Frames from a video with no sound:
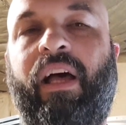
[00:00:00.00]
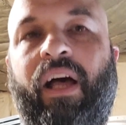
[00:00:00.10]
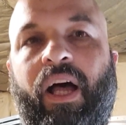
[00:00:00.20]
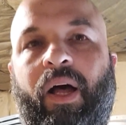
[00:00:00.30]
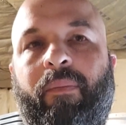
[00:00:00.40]

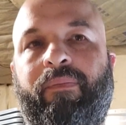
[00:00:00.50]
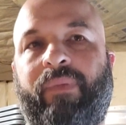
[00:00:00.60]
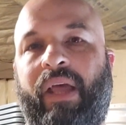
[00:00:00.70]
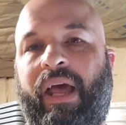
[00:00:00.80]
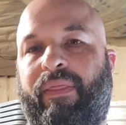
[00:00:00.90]

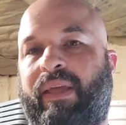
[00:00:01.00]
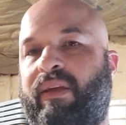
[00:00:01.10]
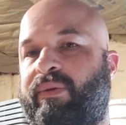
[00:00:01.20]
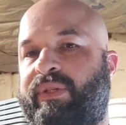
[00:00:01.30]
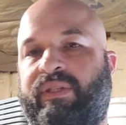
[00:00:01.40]
I
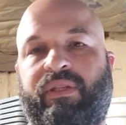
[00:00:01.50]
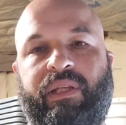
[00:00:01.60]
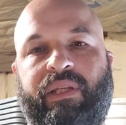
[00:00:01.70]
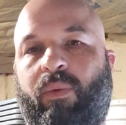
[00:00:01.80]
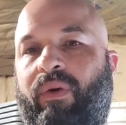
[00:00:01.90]
think it was
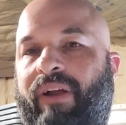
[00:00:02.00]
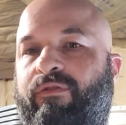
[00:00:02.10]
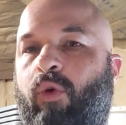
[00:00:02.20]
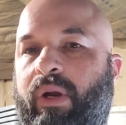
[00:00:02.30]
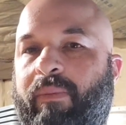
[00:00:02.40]
somewhere
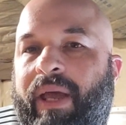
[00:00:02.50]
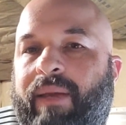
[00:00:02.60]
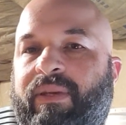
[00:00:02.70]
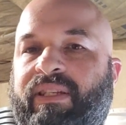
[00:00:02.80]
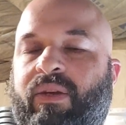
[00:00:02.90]
around 40
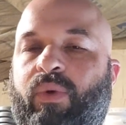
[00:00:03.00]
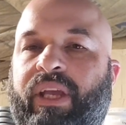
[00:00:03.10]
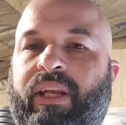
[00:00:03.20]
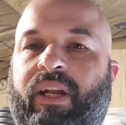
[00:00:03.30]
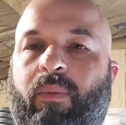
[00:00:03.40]
babies that
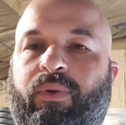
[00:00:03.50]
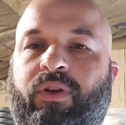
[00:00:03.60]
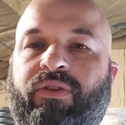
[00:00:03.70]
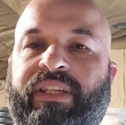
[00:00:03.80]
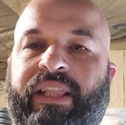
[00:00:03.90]
we ended up
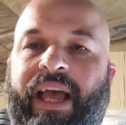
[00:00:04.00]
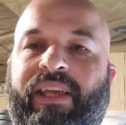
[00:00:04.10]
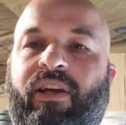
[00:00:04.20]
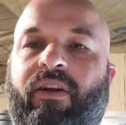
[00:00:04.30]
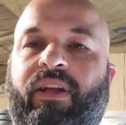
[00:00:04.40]
producing
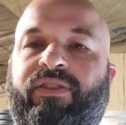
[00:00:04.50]
that year.